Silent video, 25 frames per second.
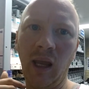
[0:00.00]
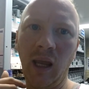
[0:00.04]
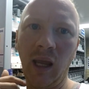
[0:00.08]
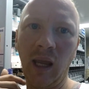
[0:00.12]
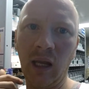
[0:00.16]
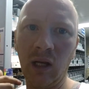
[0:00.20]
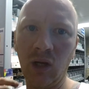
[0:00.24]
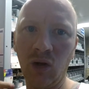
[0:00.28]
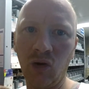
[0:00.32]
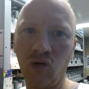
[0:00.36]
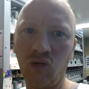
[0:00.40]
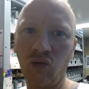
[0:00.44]

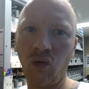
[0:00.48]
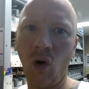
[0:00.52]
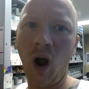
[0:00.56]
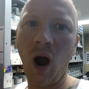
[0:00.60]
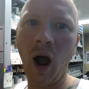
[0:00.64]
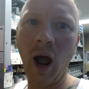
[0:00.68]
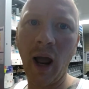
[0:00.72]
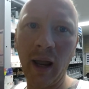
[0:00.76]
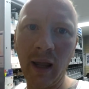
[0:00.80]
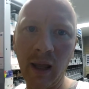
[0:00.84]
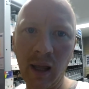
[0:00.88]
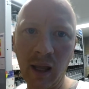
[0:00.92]
it
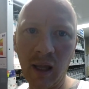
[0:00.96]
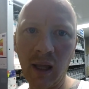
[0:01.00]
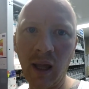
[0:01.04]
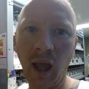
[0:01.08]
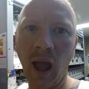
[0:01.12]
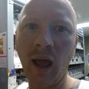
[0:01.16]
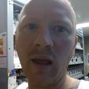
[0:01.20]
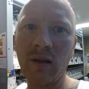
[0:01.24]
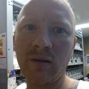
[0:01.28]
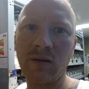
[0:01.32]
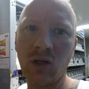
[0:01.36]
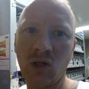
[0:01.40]
drying
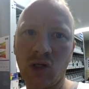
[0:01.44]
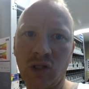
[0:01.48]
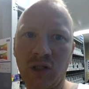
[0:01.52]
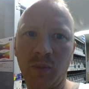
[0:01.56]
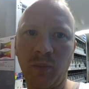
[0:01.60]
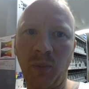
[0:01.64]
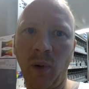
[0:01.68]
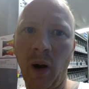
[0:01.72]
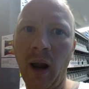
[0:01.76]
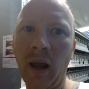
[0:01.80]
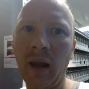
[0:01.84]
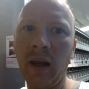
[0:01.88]
as you're
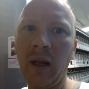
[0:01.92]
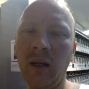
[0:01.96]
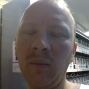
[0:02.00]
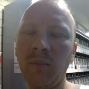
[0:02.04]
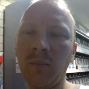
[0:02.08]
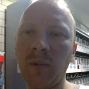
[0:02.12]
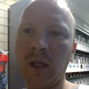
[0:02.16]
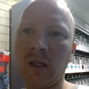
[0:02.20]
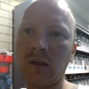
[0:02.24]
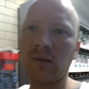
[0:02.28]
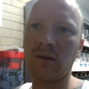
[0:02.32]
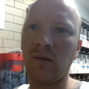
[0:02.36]
spraying,
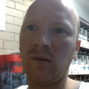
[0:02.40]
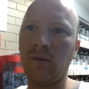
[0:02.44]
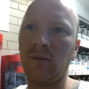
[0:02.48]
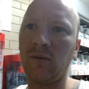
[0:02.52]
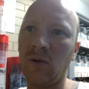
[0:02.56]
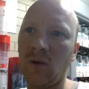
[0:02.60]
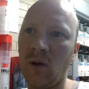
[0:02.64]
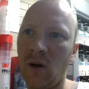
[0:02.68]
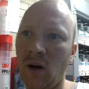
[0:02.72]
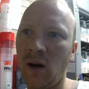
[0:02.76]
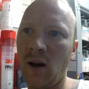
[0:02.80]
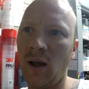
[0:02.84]
because it's
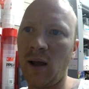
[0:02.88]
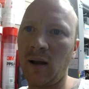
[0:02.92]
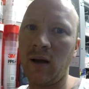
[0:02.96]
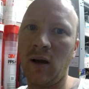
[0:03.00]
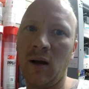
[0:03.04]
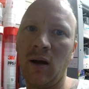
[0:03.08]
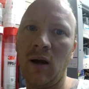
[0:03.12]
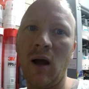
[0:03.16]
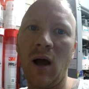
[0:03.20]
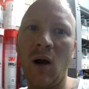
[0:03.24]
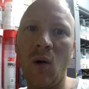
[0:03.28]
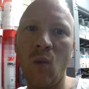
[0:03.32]
sort of like
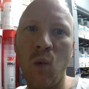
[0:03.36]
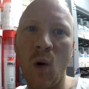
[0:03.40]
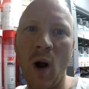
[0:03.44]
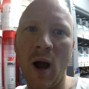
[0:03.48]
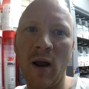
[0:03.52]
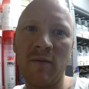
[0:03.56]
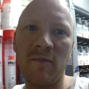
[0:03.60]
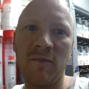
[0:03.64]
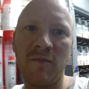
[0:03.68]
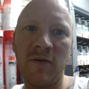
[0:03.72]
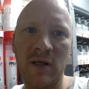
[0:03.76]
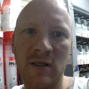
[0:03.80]
a
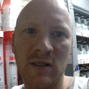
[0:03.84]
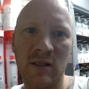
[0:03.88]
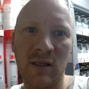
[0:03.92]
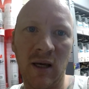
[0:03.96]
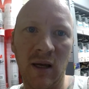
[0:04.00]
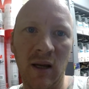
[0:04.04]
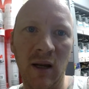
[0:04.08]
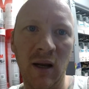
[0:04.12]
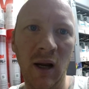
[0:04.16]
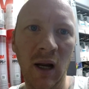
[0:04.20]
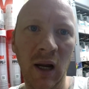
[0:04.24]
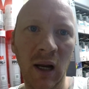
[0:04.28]
one
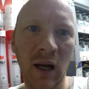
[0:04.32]
visit